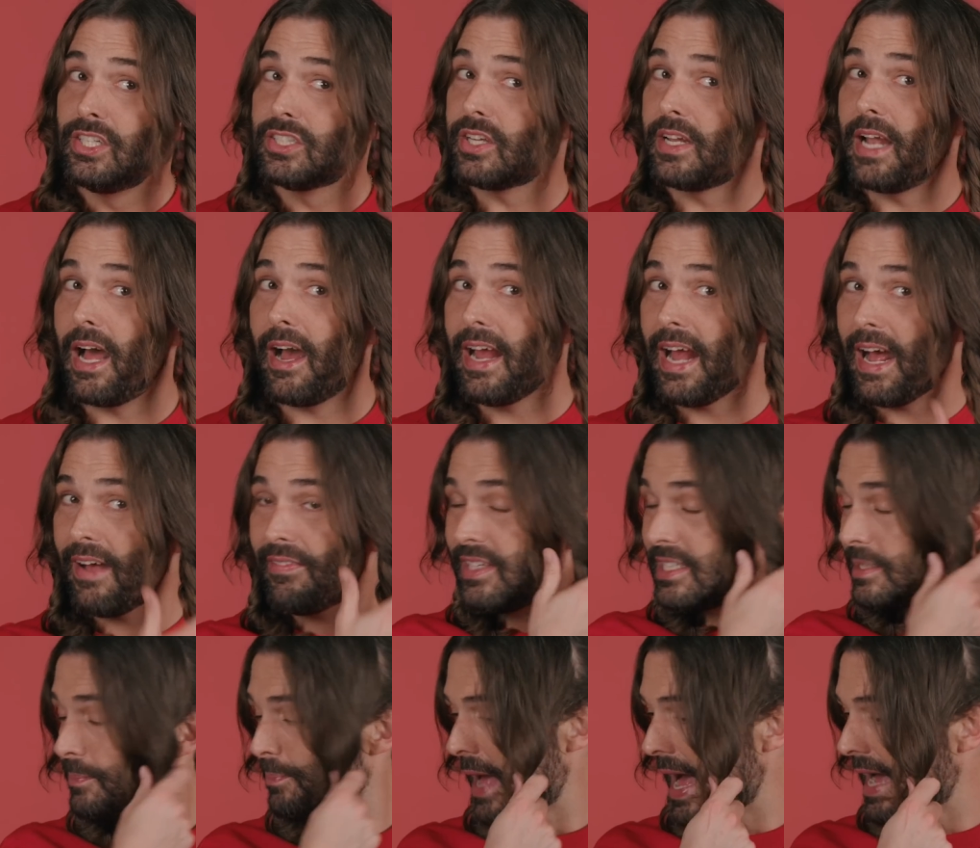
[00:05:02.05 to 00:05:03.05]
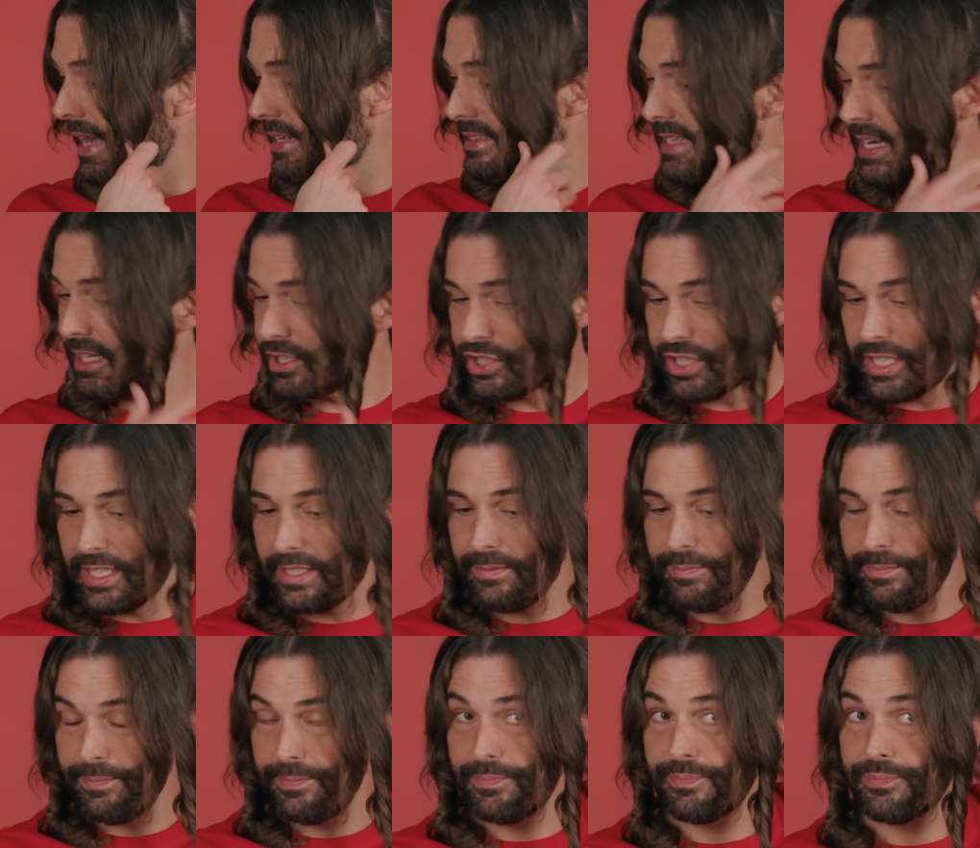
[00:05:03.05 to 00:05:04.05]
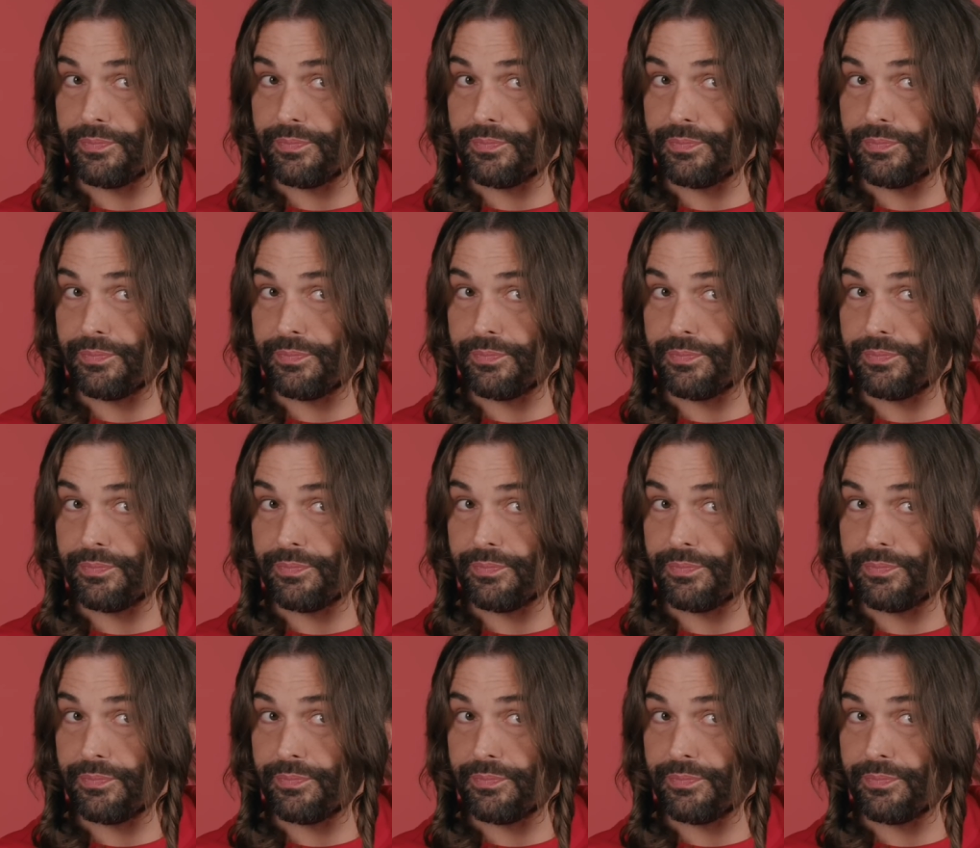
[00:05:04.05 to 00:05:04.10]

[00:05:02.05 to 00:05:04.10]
So now I have this back section.